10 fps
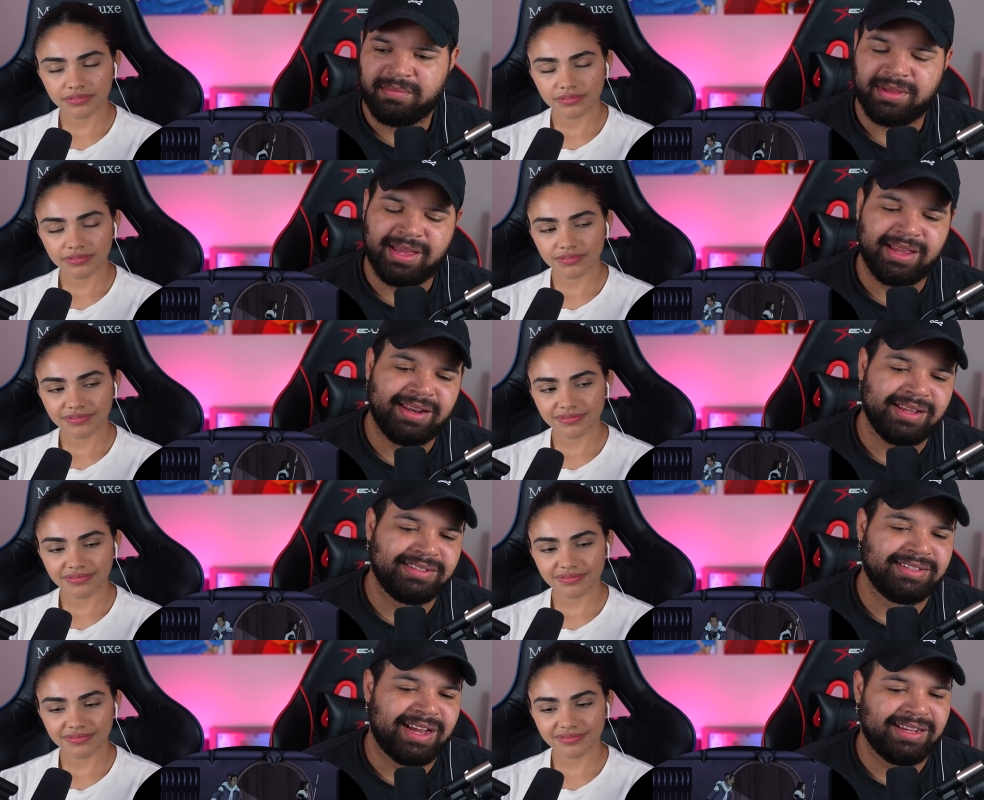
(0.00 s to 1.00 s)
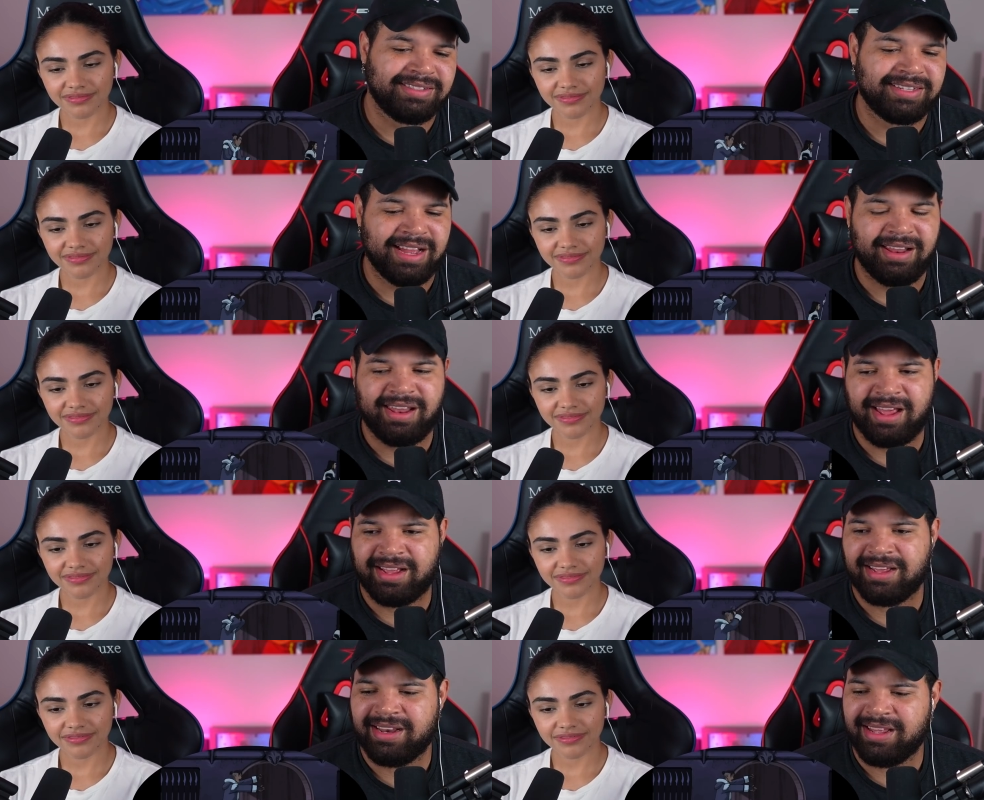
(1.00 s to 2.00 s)
Speaker 1: man, this guy sound
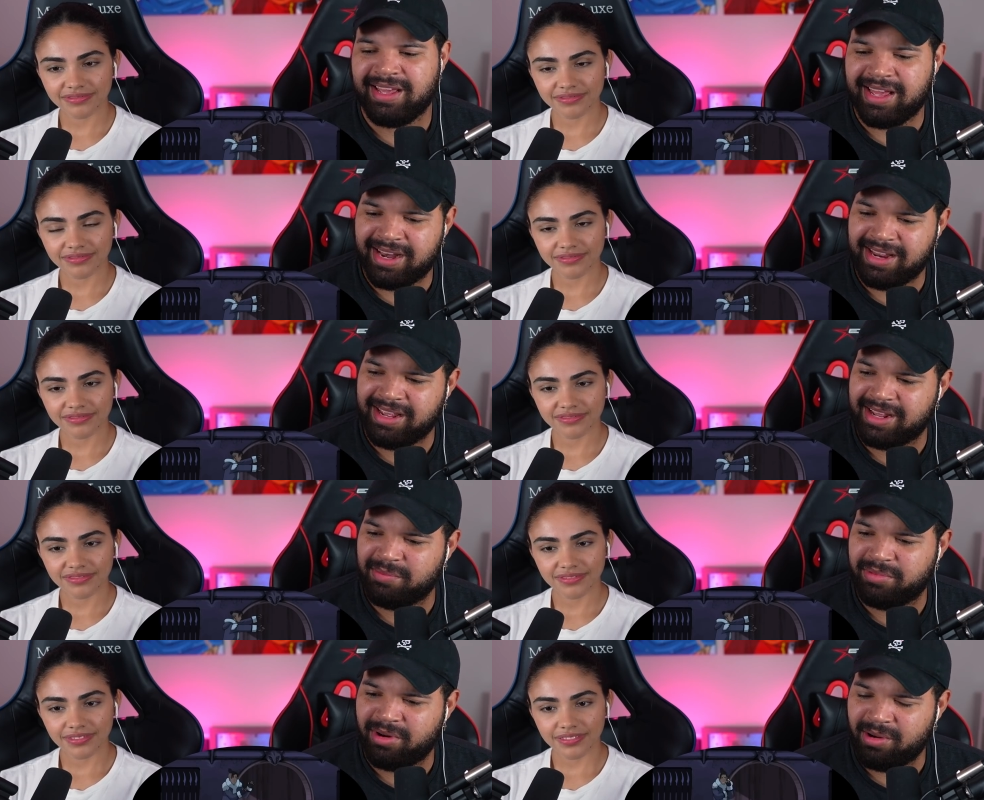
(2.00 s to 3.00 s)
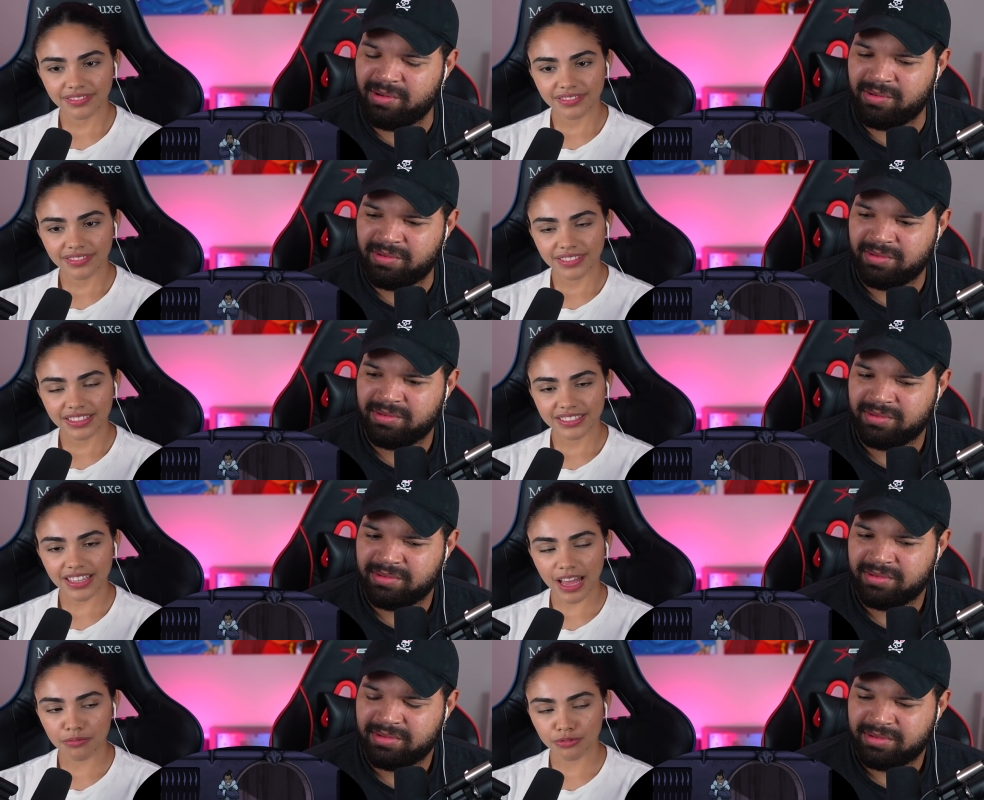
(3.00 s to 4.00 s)
like an idiot, bro.
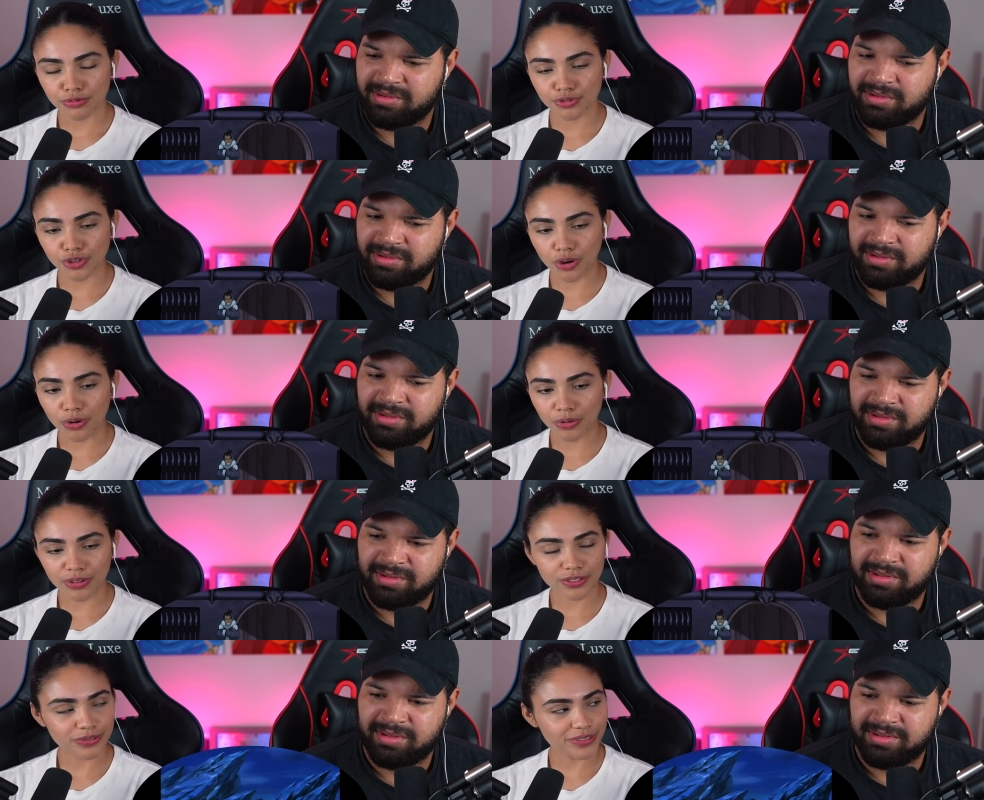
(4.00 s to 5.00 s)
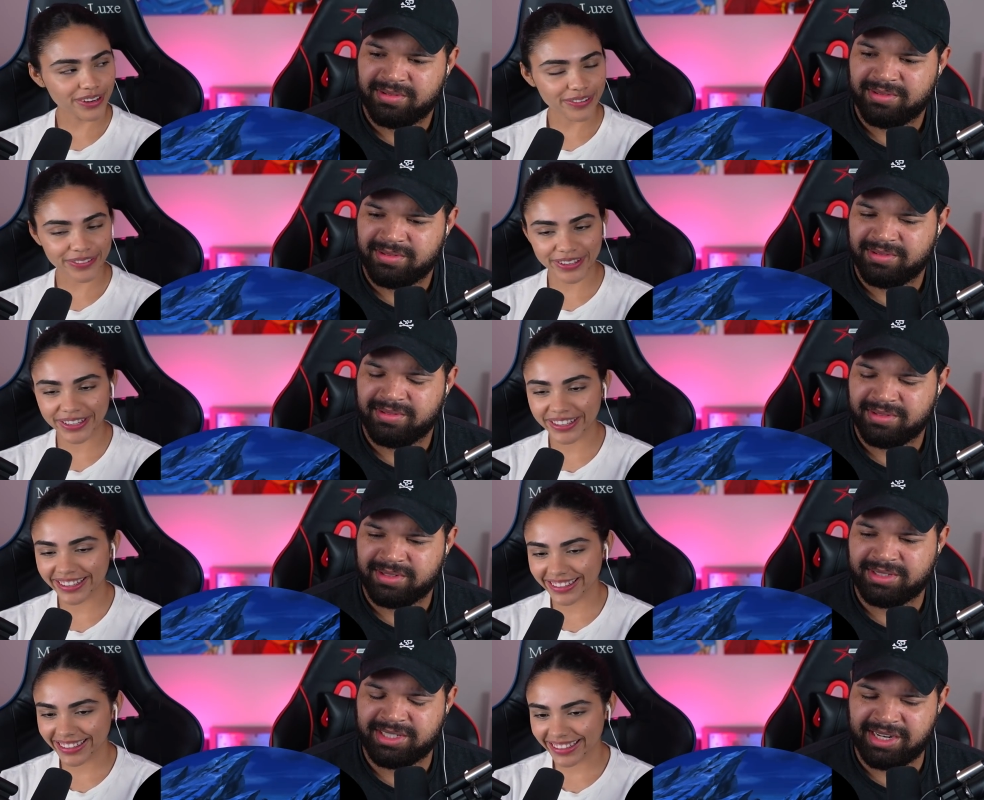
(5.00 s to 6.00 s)
Speaker 2: It's Admiral Zoe or whatever.
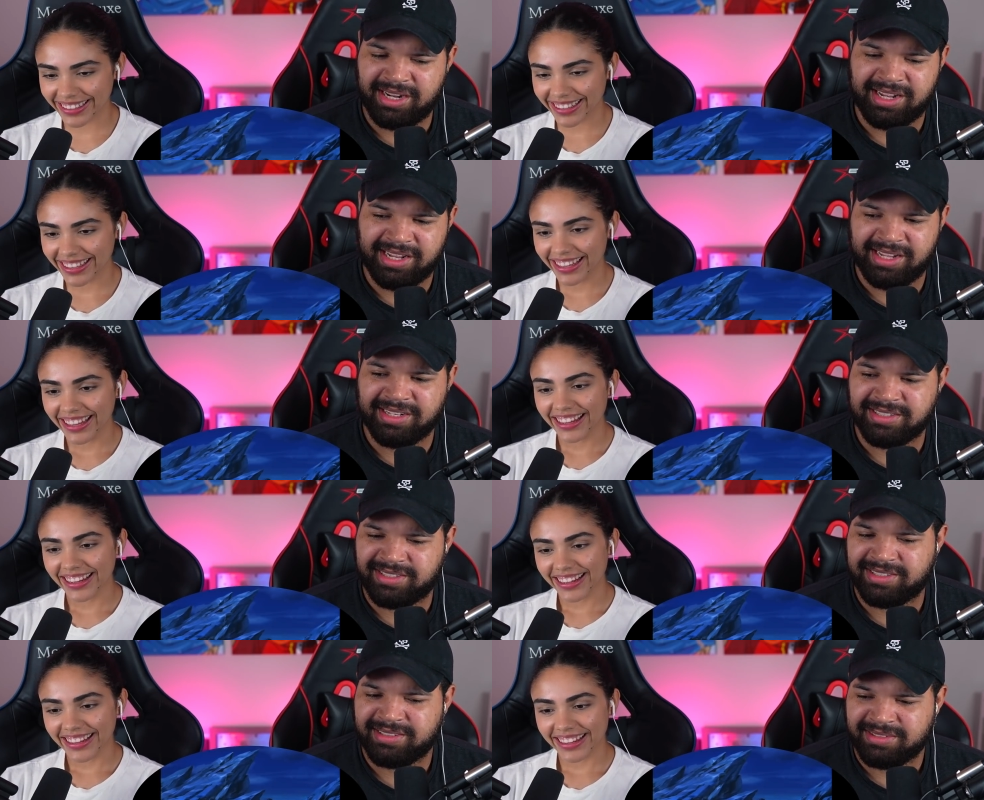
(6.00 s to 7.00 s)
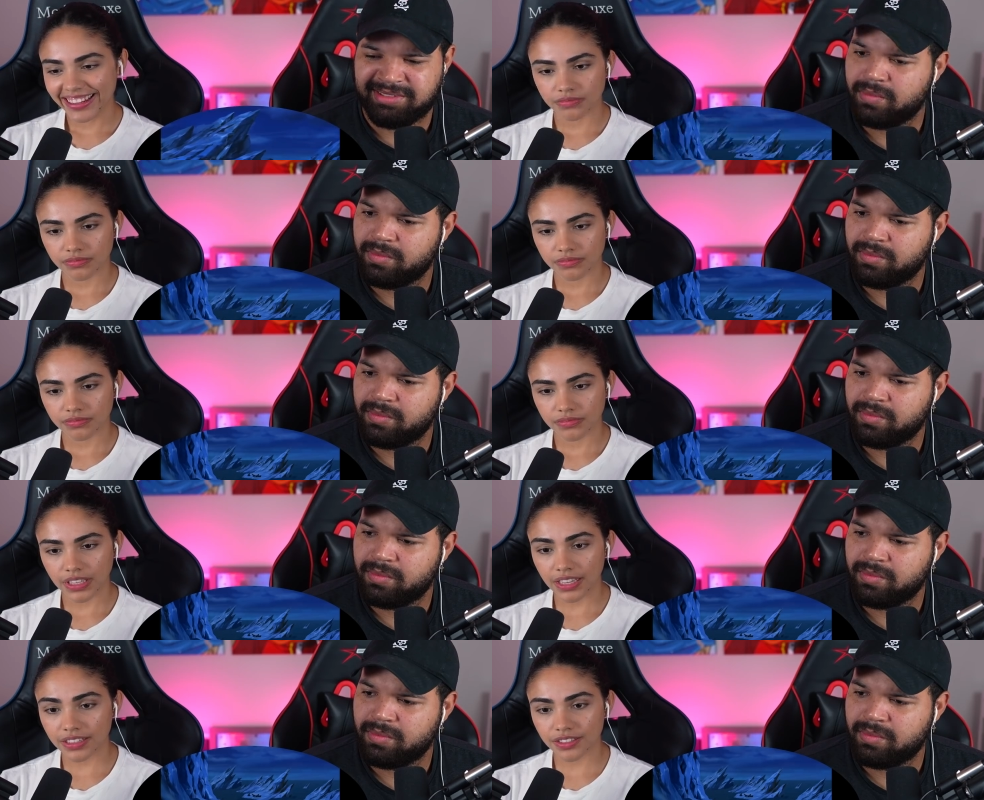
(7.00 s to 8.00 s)
Speaker 1: Jeez.
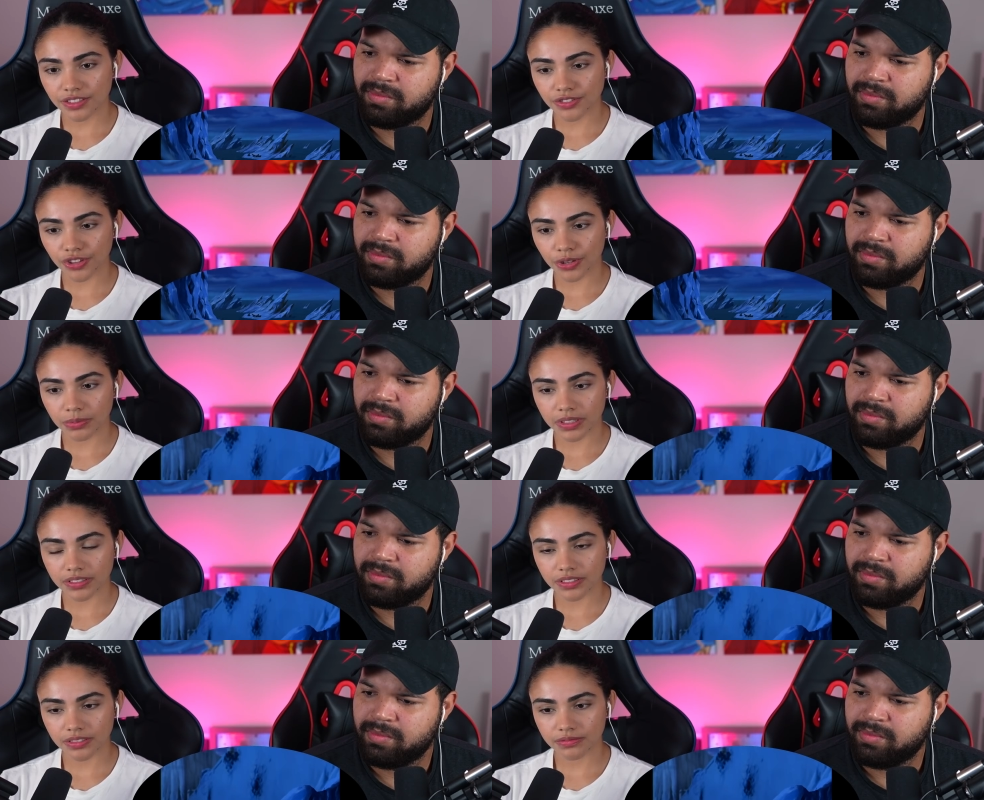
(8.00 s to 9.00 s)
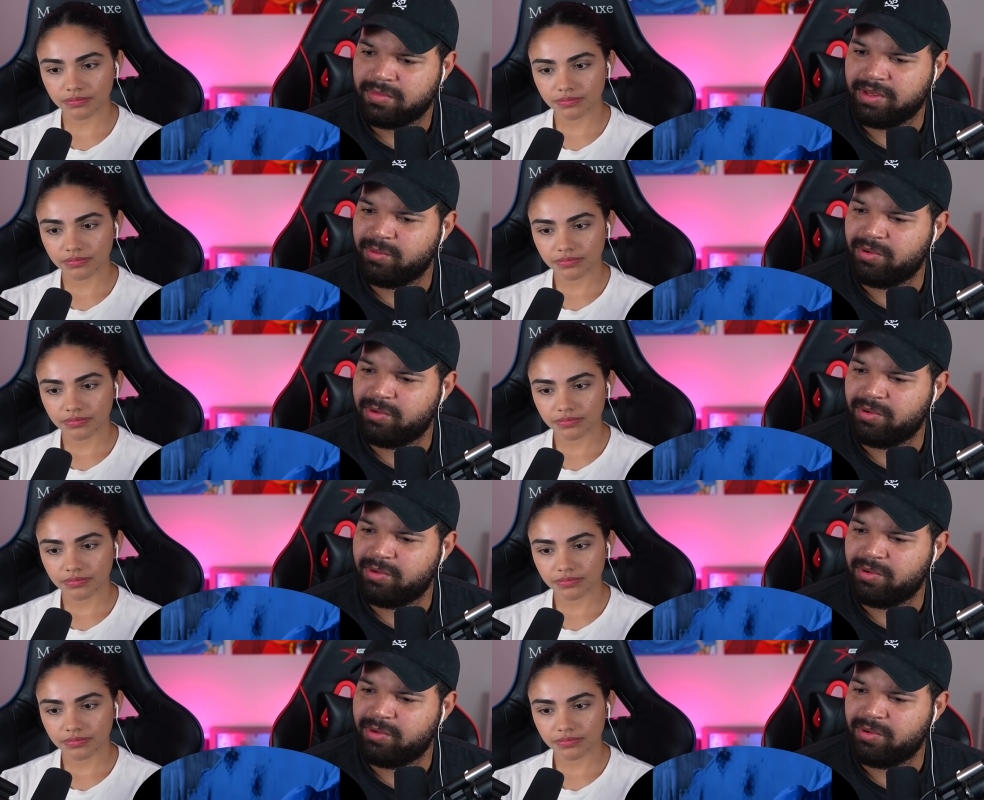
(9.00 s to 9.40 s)
Speaker 2: He is determined.
Speaker 1: He